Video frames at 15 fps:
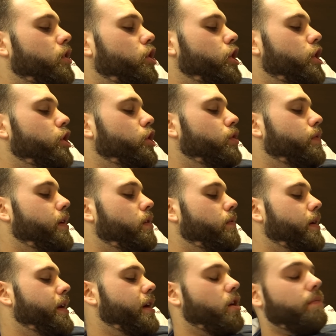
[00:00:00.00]
ginger ale
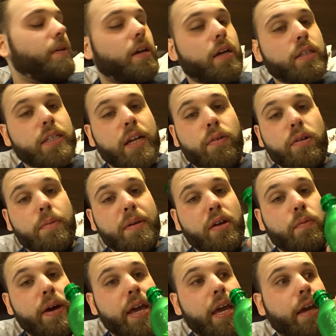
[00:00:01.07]
right now, because I don't want to be
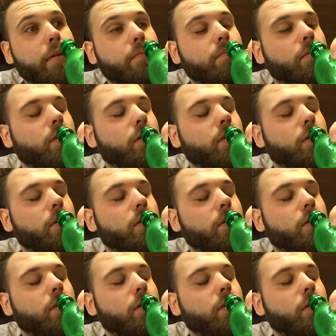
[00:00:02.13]
awake.